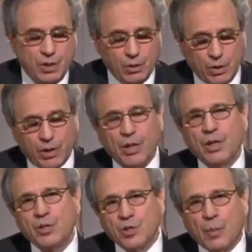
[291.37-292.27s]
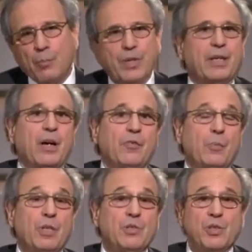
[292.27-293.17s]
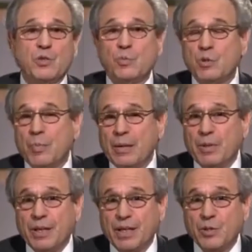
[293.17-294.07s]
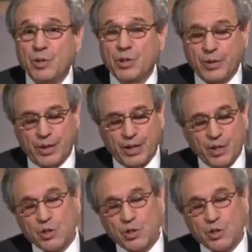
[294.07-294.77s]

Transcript: Look, some big government systems may be necessary.